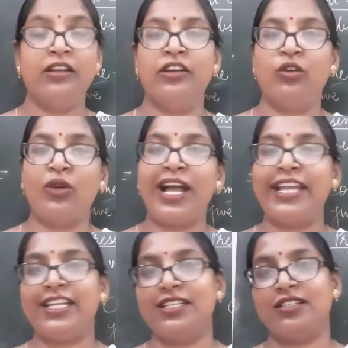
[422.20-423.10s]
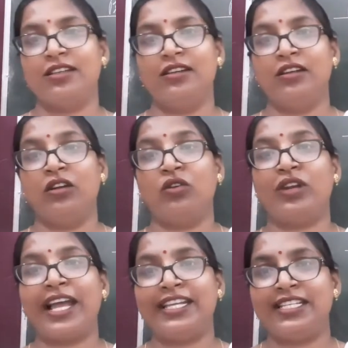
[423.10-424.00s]
Ride.
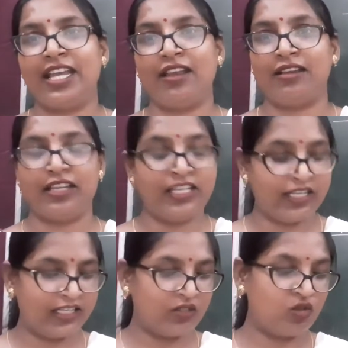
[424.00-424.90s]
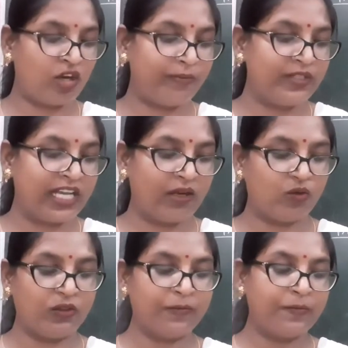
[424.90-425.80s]
Riding. E is dropped
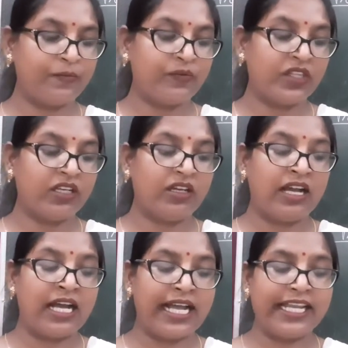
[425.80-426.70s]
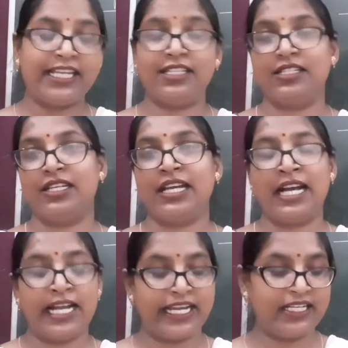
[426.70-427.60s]
down. Hide.
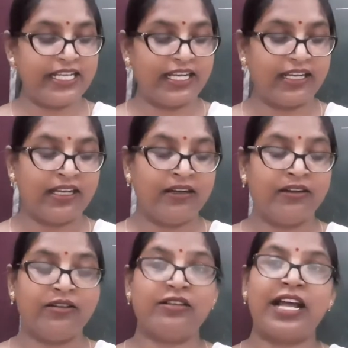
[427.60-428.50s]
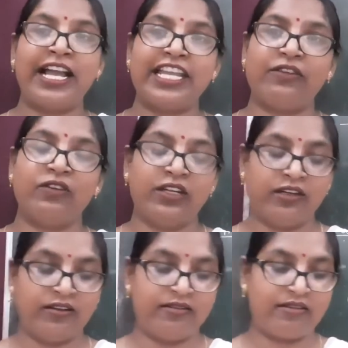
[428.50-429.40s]
Hiding. Drive.
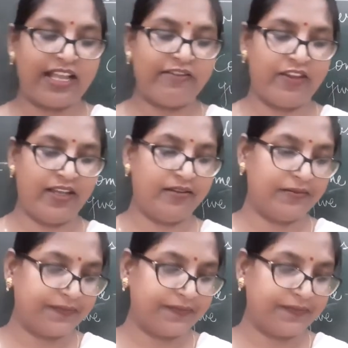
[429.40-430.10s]
Driving.